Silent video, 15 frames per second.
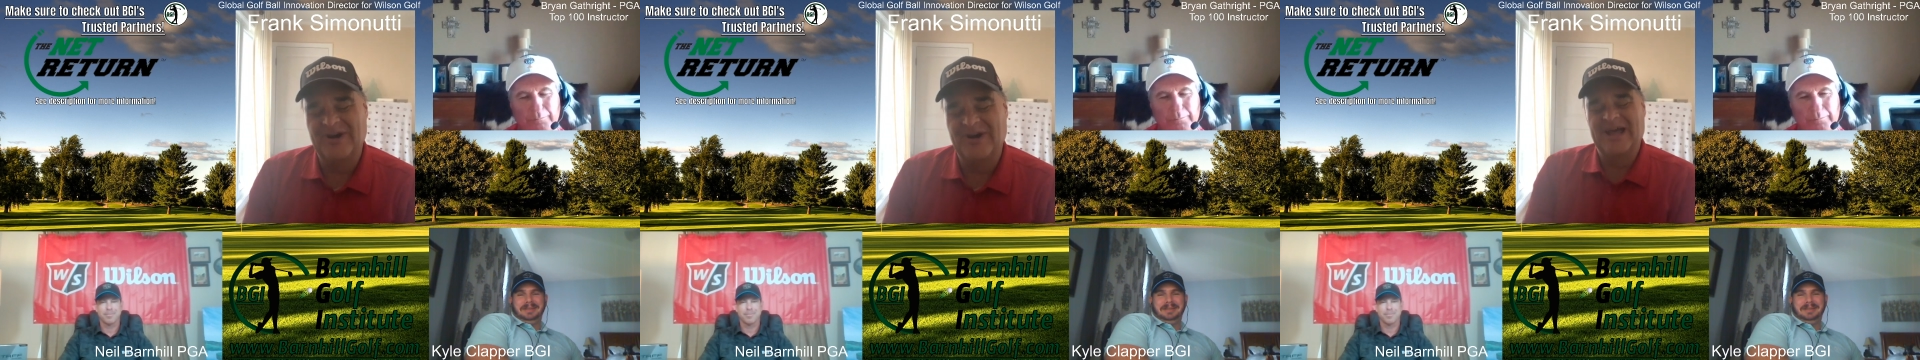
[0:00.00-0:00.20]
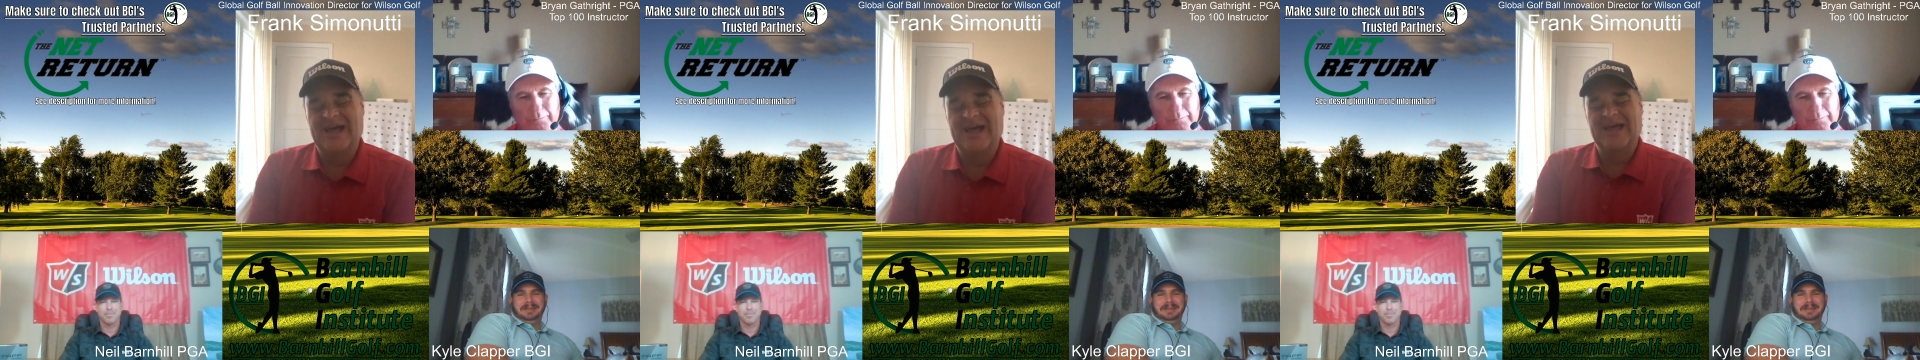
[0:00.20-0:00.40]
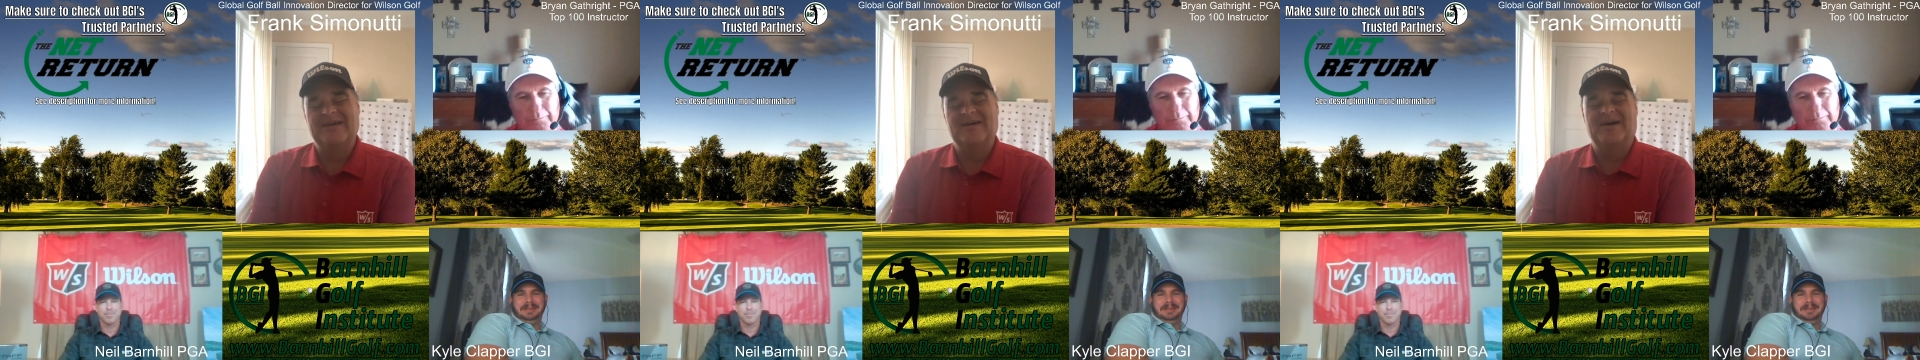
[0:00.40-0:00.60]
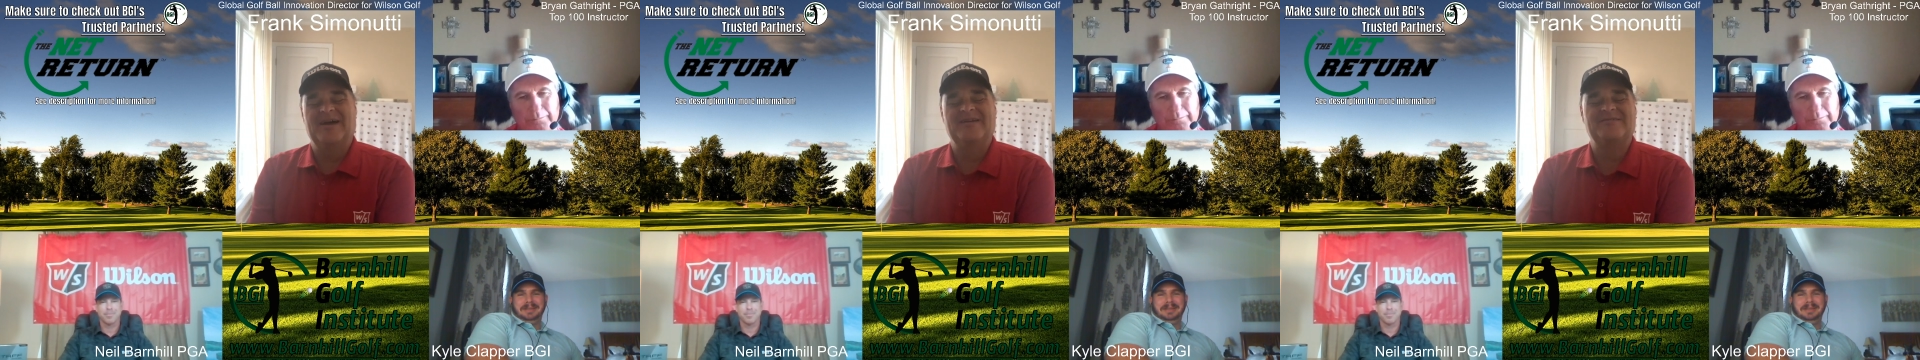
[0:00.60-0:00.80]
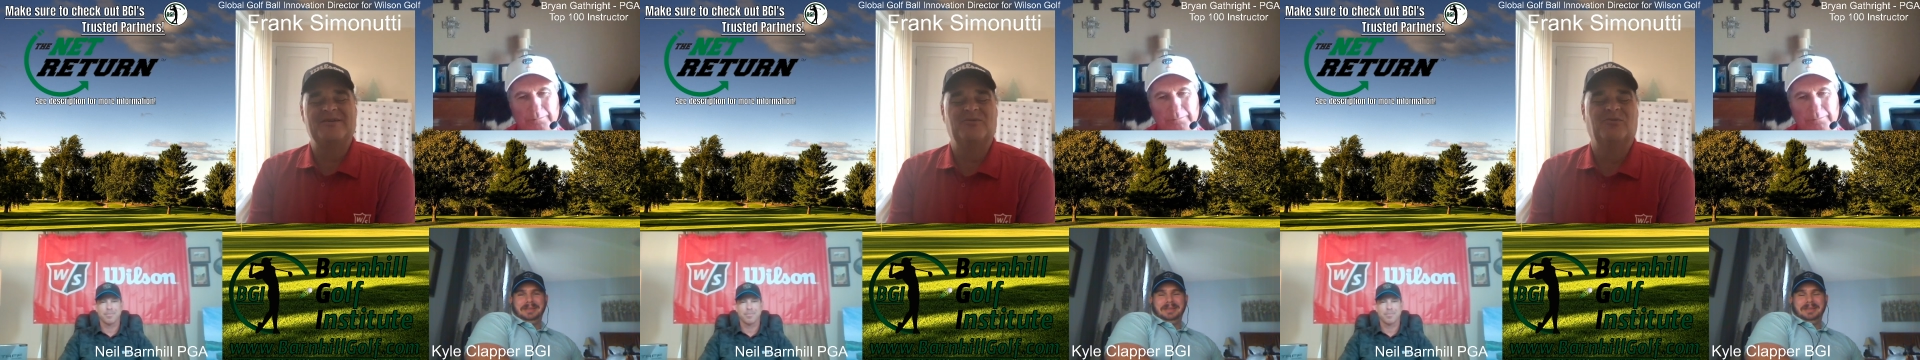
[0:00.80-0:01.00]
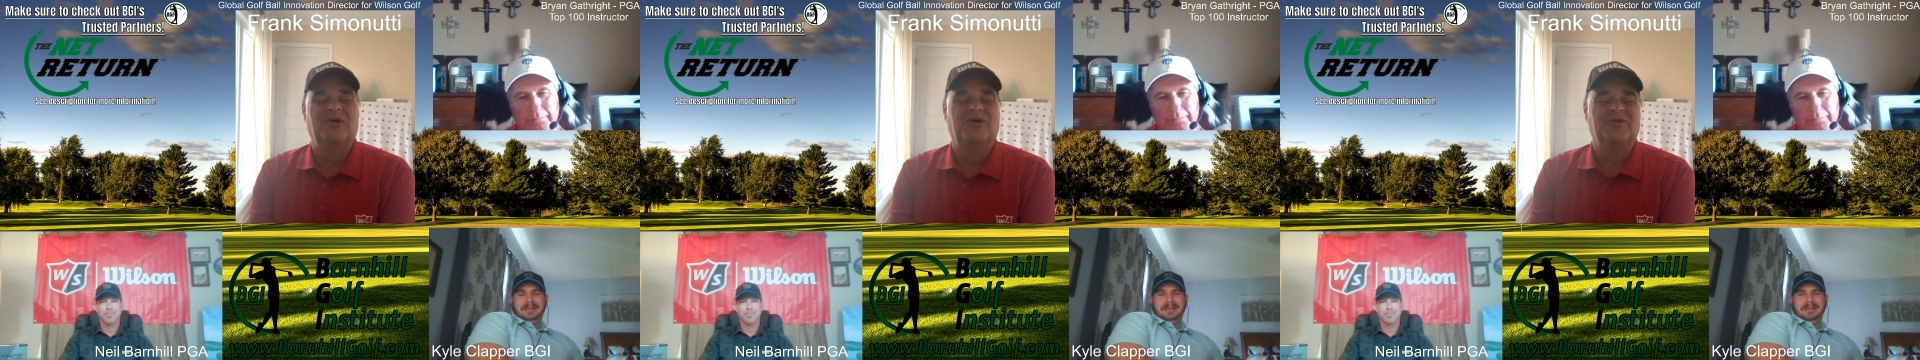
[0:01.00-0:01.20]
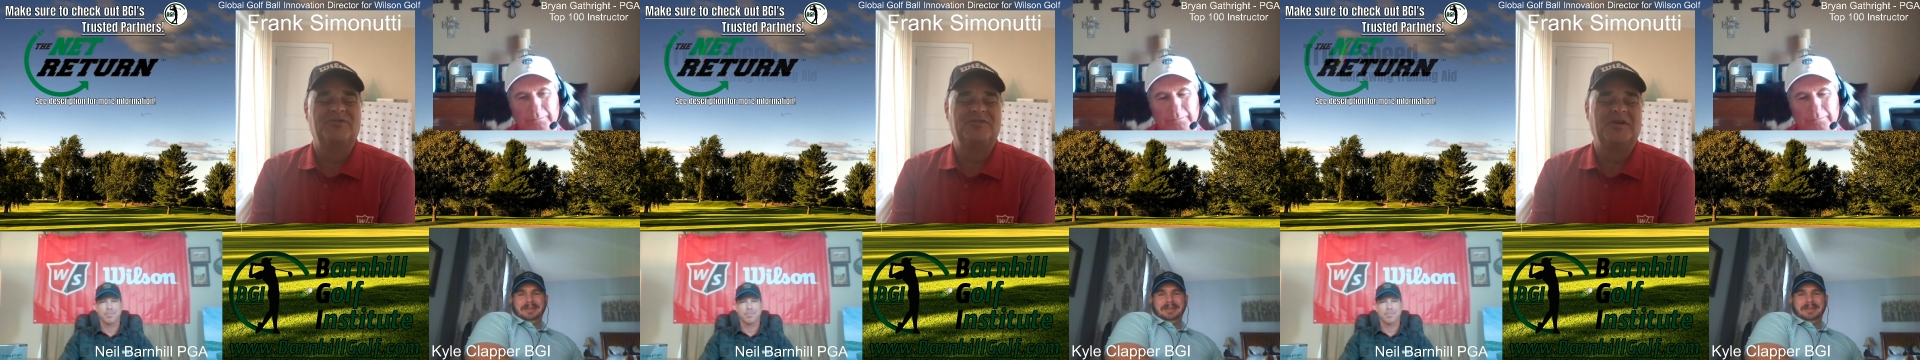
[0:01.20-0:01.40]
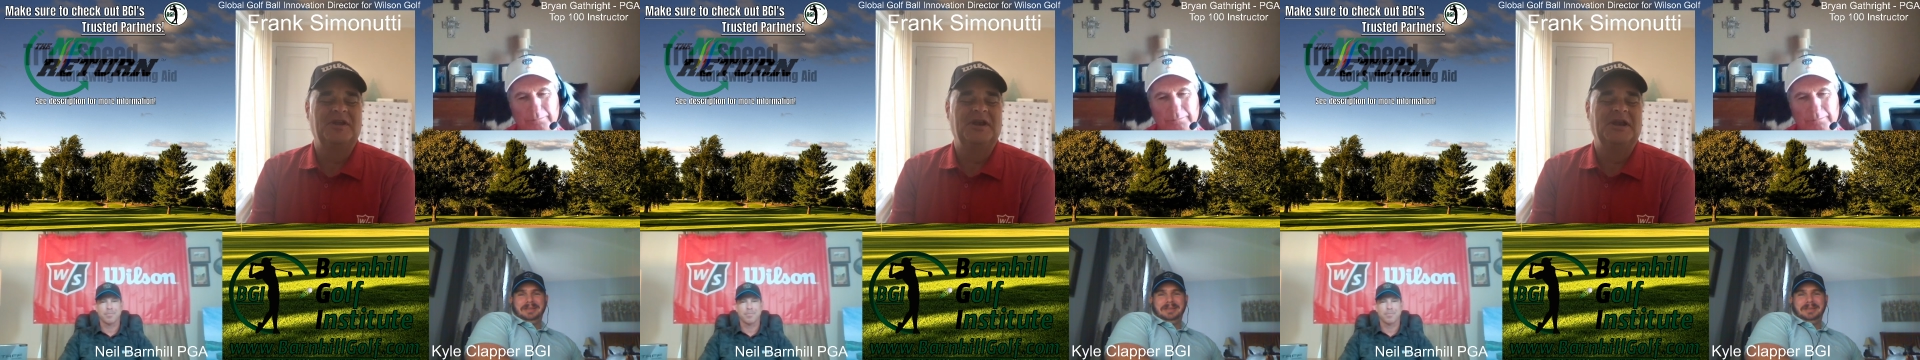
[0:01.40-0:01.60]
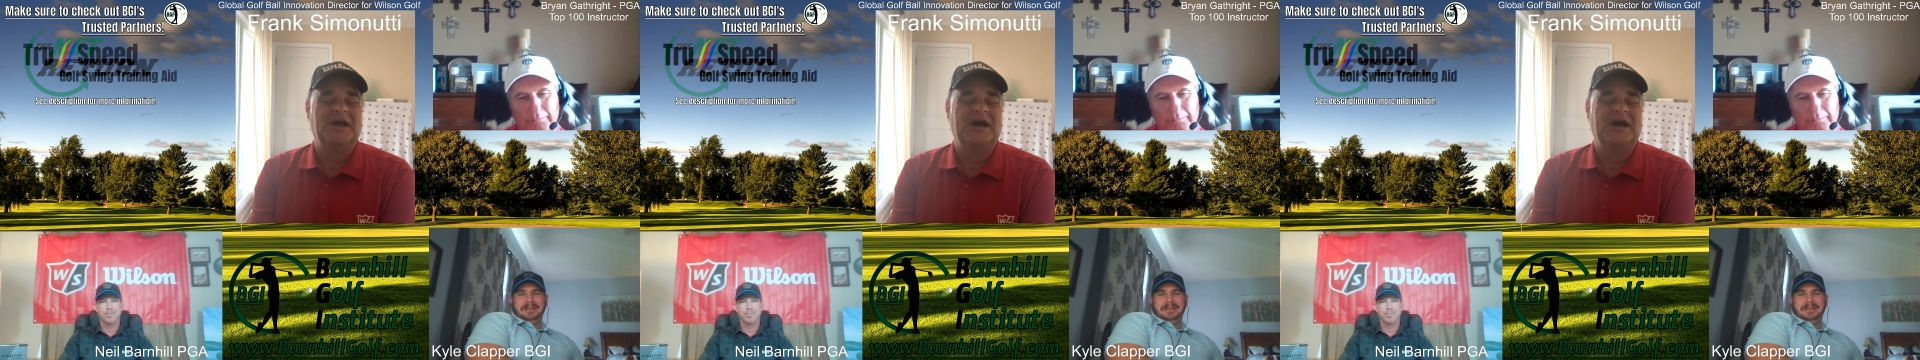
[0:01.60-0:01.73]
our guys at Wilson,